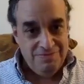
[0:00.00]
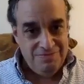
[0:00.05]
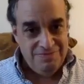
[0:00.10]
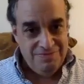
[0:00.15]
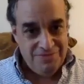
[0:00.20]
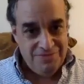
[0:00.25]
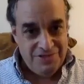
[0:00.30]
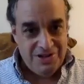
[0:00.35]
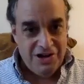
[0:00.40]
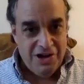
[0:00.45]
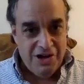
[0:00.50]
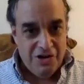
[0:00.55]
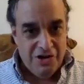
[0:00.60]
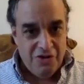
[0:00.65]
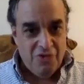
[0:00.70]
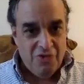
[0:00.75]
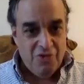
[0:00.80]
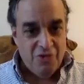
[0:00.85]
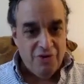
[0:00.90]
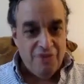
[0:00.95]

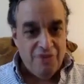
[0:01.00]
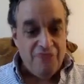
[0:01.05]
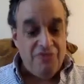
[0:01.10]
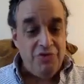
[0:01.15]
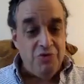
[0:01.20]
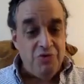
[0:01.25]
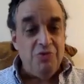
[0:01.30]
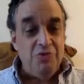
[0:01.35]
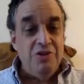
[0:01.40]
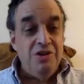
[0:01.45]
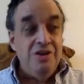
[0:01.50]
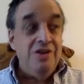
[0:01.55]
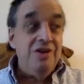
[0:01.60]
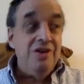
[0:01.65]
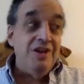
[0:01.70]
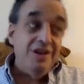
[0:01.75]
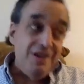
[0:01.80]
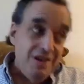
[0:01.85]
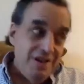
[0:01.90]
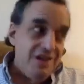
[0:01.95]
or if you,
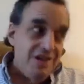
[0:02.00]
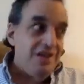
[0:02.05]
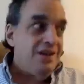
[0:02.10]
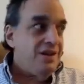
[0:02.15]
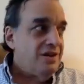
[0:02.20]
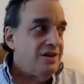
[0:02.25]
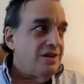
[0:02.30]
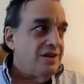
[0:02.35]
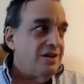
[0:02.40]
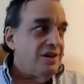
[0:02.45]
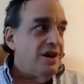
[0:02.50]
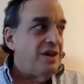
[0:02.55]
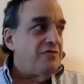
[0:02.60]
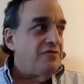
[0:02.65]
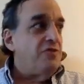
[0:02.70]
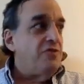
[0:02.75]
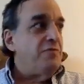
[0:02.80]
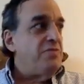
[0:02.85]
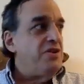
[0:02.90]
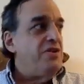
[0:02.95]
God
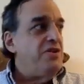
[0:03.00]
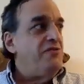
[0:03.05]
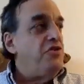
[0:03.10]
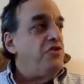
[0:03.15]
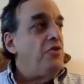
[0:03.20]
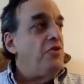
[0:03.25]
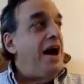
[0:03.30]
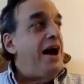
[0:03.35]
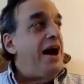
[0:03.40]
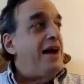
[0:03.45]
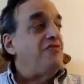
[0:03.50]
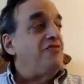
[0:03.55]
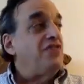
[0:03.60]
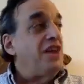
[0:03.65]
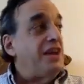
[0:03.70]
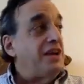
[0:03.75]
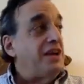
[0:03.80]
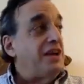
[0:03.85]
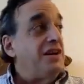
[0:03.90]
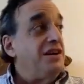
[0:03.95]
forbid, if you have
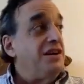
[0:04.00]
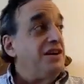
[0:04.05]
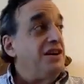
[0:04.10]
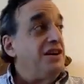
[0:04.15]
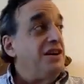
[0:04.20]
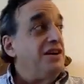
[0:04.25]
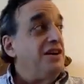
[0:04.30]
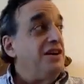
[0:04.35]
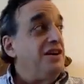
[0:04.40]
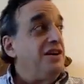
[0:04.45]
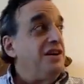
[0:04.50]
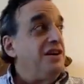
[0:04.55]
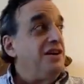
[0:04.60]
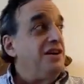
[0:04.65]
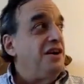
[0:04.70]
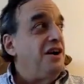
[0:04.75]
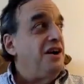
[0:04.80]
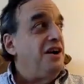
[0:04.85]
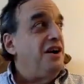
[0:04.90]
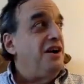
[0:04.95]
like a
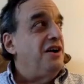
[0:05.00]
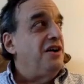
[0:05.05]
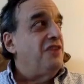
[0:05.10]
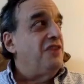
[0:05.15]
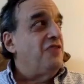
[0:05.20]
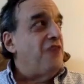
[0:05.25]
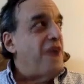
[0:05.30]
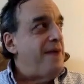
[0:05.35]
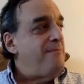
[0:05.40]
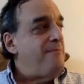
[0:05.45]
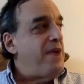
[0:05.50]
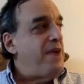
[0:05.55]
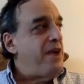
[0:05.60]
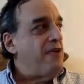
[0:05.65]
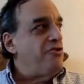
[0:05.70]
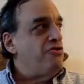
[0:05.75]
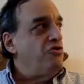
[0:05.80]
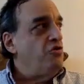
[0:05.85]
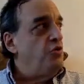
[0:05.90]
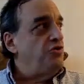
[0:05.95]

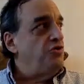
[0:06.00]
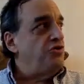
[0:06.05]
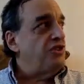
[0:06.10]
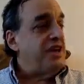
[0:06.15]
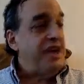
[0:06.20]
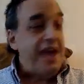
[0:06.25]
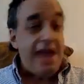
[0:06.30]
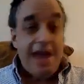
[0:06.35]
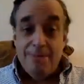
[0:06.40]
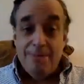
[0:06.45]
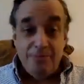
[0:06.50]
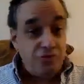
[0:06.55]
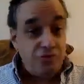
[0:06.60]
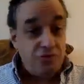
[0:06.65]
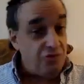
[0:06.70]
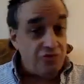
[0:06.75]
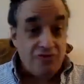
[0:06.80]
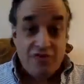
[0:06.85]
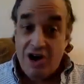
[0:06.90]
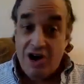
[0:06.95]
grandparent who was a camp
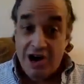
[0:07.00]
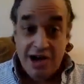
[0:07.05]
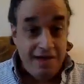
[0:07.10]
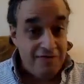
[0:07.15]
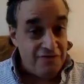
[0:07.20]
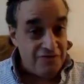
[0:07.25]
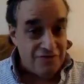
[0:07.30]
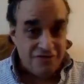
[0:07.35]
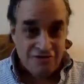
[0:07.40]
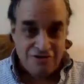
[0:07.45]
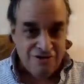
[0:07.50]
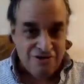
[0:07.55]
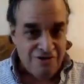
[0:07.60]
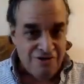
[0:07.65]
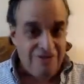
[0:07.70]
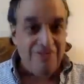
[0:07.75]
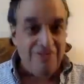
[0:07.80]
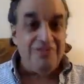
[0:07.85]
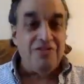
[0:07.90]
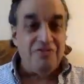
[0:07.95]

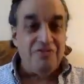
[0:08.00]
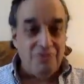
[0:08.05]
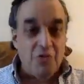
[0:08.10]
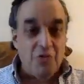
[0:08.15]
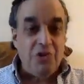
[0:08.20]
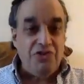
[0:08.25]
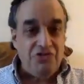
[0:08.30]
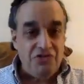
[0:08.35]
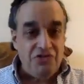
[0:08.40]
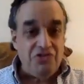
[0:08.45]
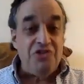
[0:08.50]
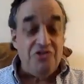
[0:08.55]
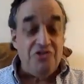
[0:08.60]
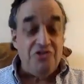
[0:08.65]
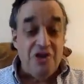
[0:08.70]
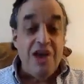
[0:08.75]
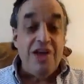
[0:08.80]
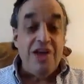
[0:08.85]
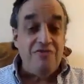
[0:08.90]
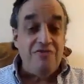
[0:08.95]
survivor, the voices in your
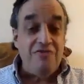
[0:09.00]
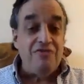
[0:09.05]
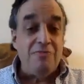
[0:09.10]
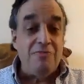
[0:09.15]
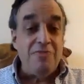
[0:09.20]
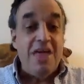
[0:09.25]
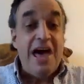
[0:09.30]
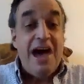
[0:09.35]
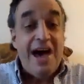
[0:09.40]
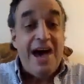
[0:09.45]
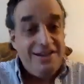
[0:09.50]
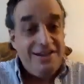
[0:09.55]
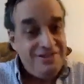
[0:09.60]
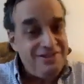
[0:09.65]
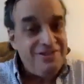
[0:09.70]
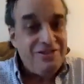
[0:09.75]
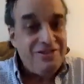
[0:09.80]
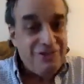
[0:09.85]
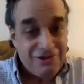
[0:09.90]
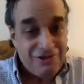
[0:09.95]
head from that
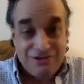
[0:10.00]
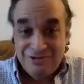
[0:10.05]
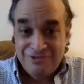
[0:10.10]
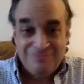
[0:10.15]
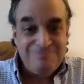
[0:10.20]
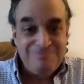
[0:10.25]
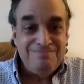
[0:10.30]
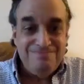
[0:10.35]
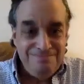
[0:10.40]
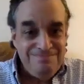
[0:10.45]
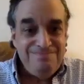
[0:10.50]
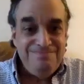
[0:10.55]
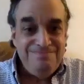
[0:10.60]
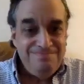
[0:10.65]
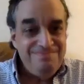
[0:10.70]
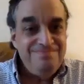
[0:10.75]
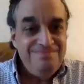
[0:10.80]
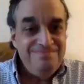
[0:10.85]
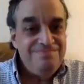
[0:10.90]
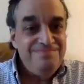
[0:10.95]
are
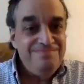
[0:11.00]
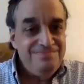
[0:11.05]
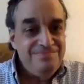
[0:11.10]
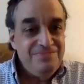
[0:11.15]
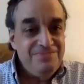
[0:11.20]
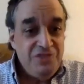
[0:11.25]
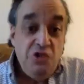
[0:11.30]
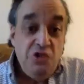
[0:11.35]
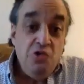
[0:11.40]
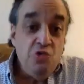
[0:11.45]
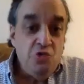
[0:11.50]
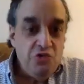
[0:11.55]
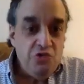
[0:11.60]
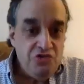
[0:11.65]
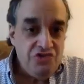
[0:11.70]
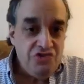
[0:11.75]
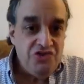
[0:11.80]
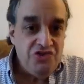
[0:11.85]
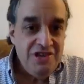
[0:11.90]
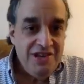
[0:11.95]

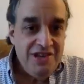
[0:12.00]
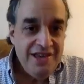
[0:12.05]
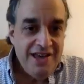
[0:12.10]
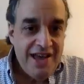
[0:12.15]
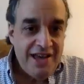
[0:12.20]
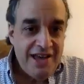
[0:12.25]
huge. And